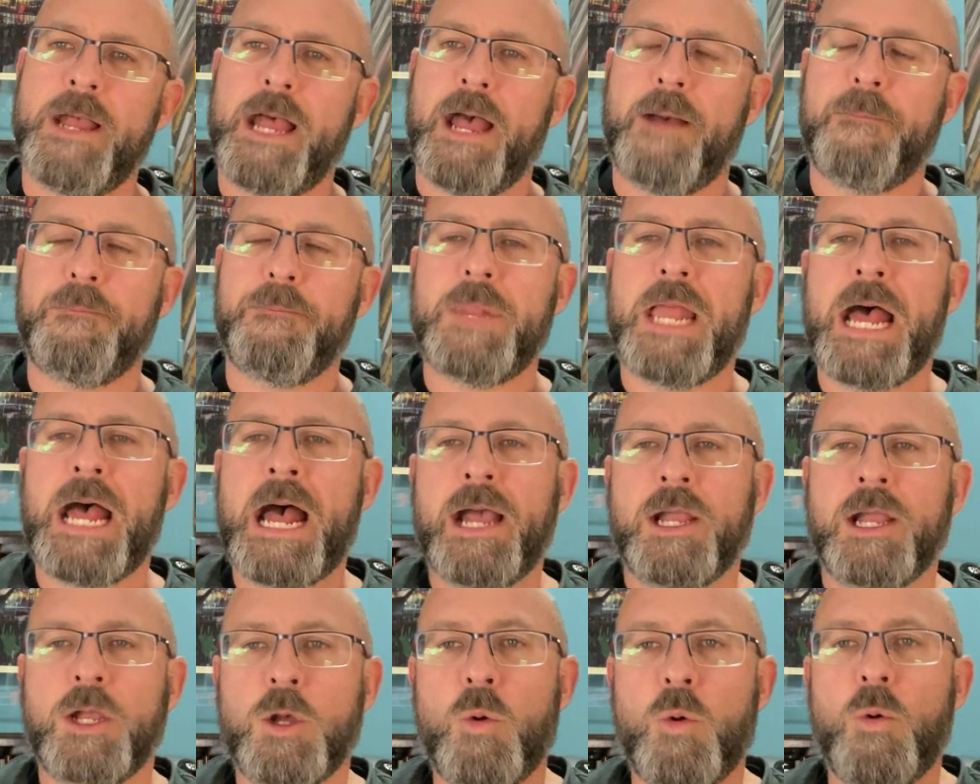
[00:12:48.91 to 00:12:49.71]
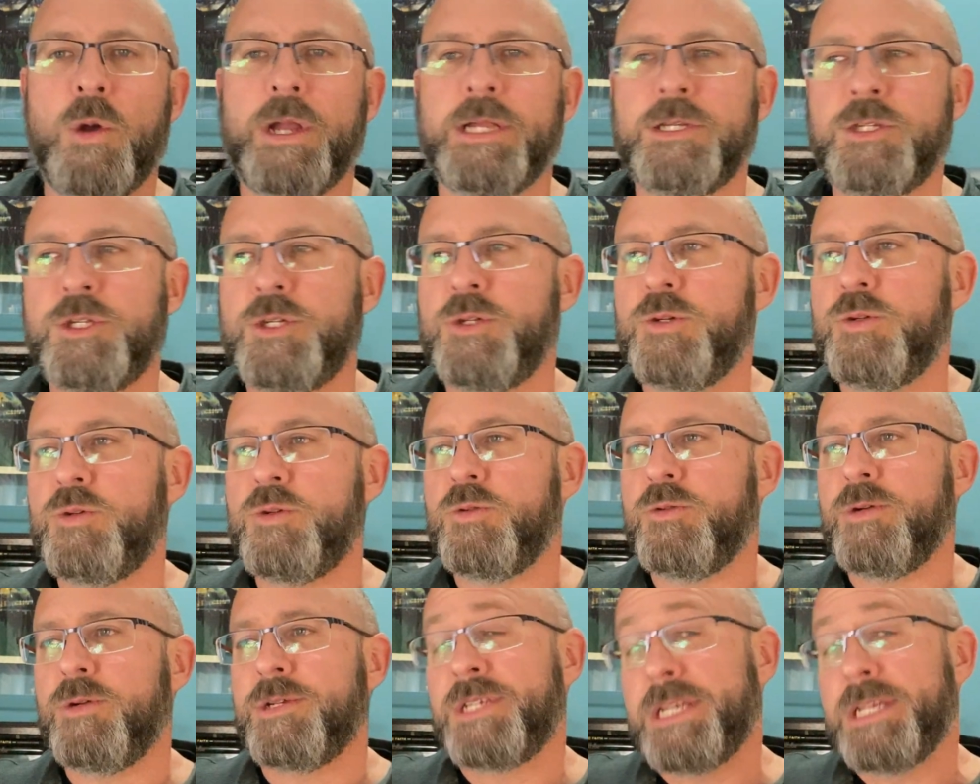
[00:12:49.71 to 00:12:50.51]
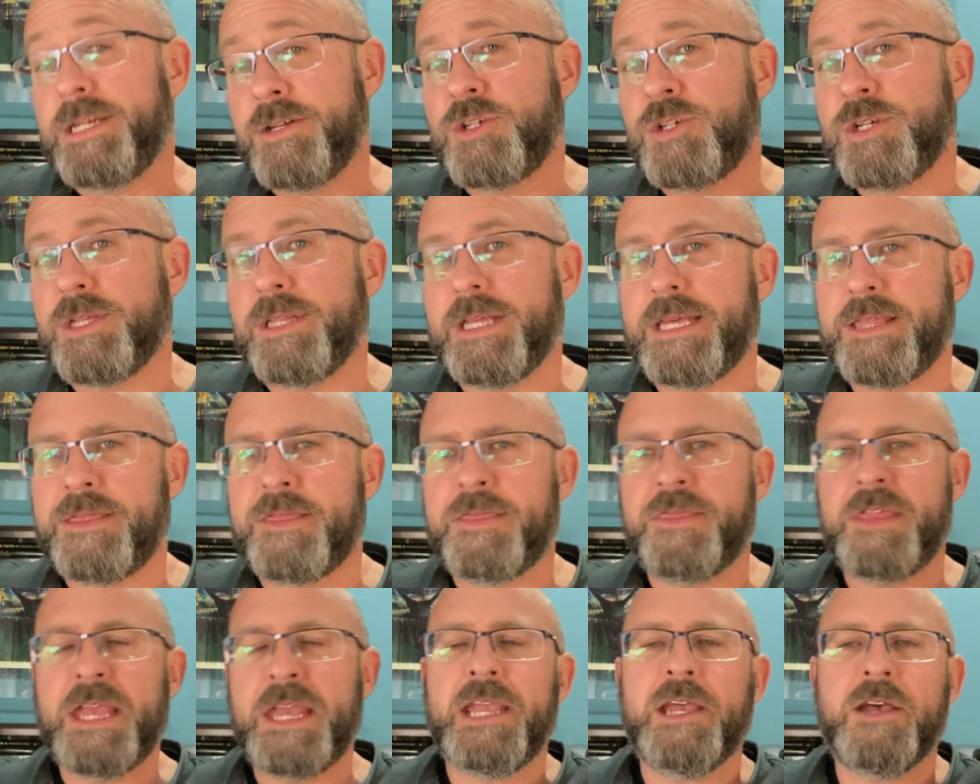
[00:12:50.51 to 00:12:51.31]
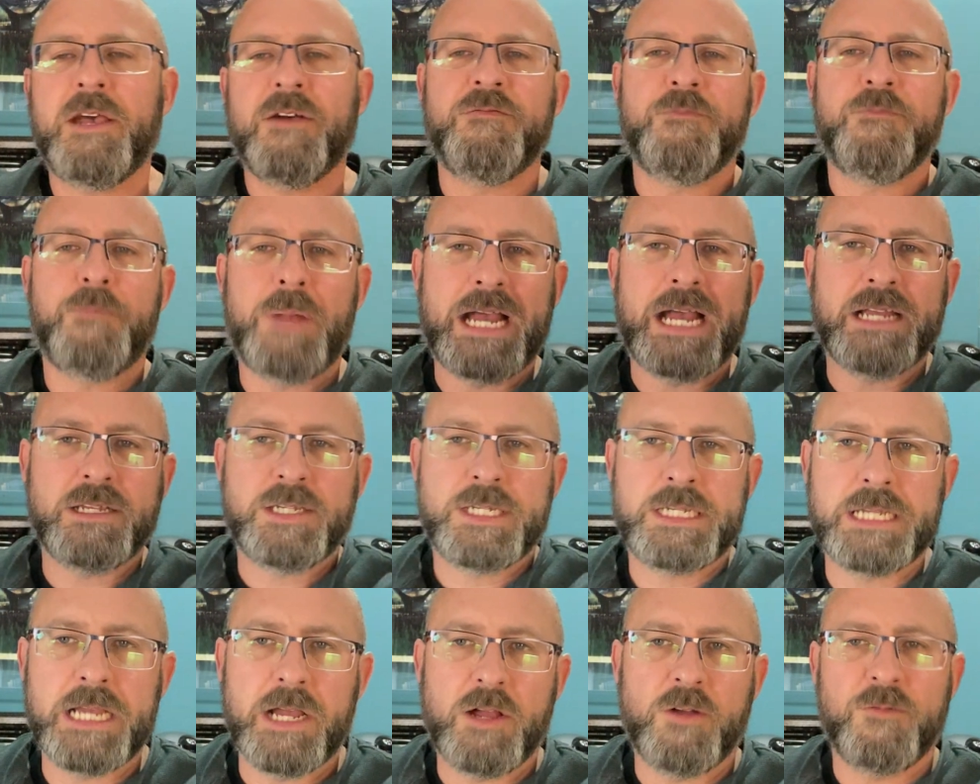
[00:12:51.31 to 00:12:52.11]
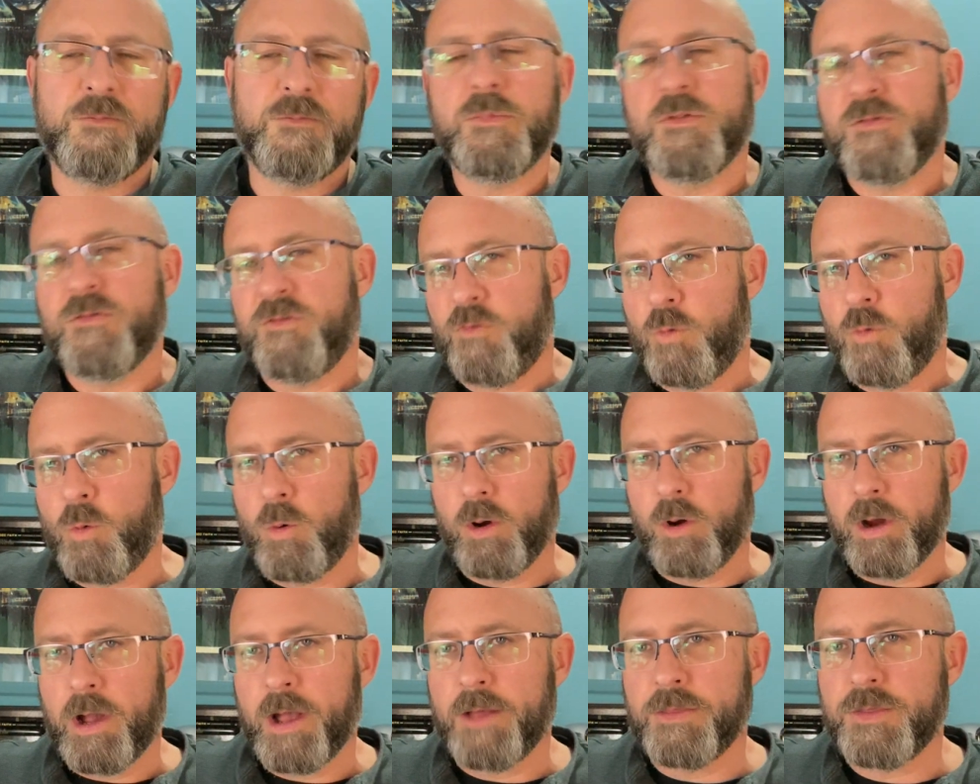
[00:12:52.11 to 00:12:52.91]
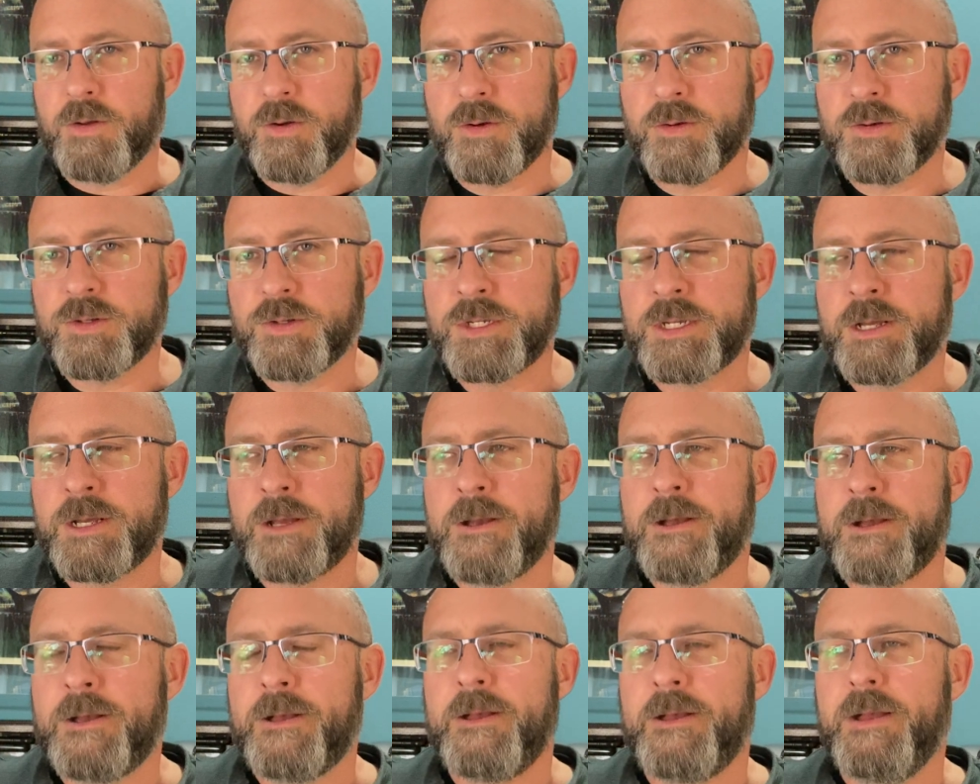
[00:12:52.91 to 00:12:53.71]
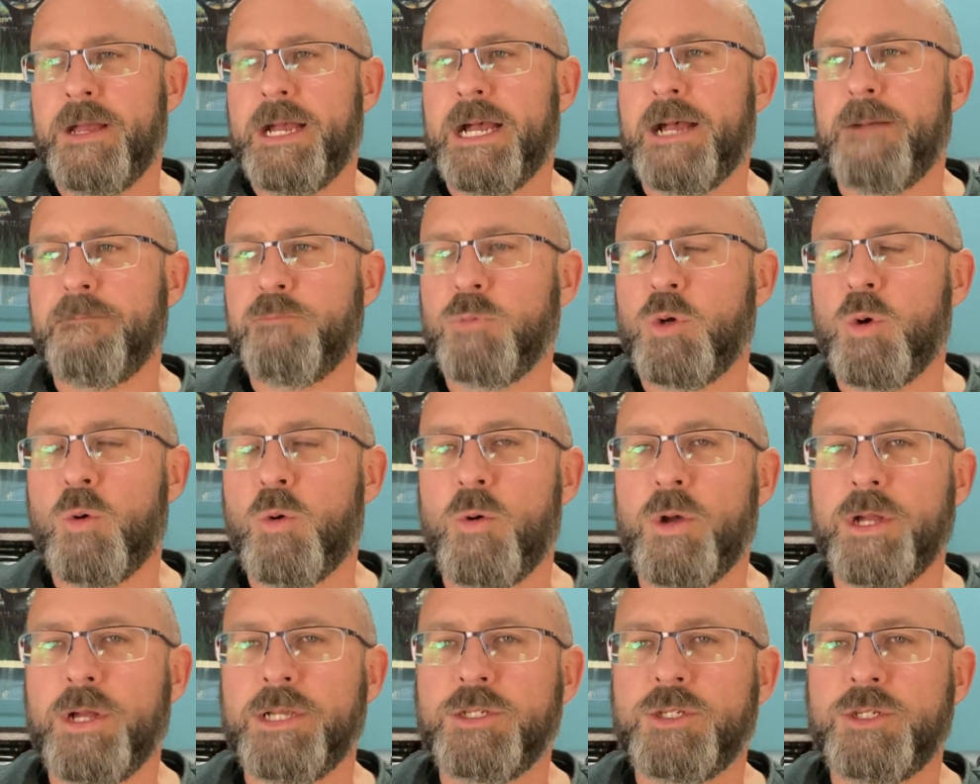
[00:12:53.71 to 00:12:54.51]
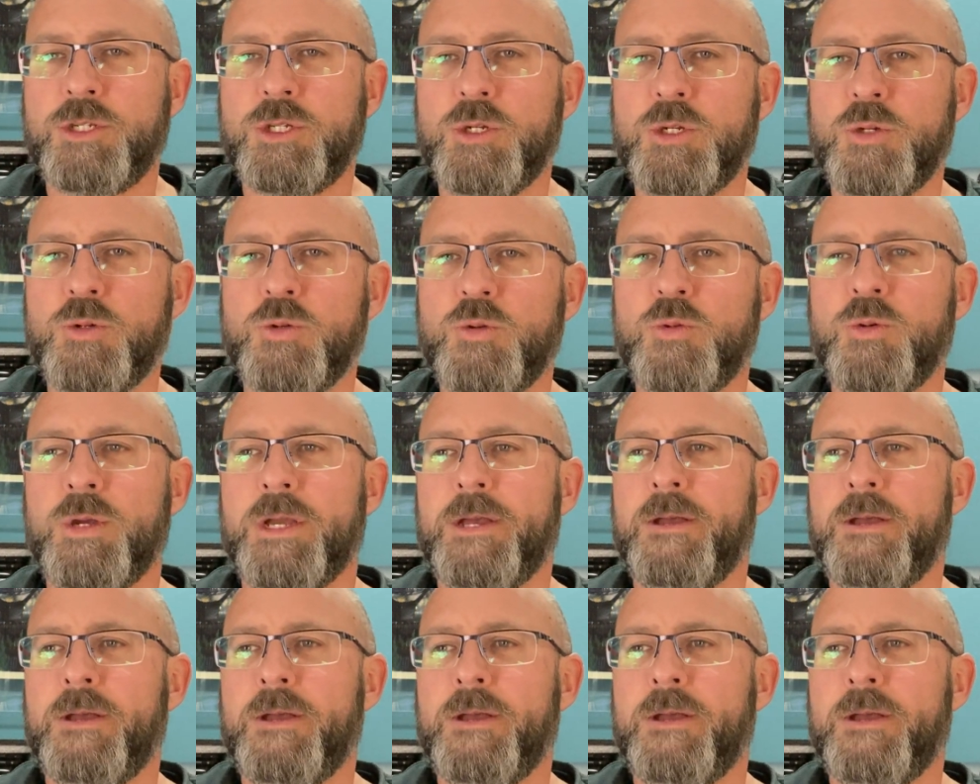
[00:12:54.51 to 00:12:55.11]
i'm not going to essentially think of myself before others i'm going to